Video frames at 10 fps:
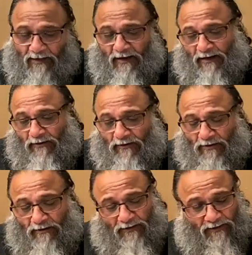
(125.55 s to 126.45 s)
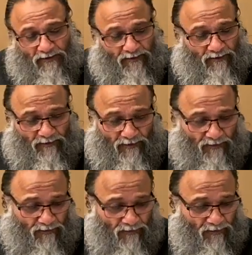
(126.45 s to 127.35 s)
And
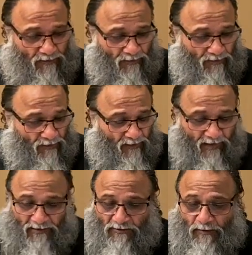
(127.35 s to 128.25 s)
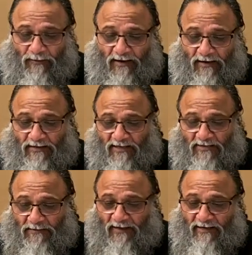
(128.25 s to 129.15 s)
uh, Maharaj
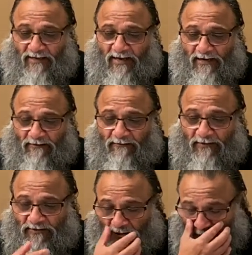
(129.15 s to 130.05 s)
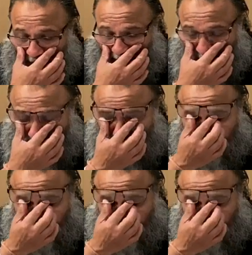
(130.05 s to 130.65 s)
explained that, we saw that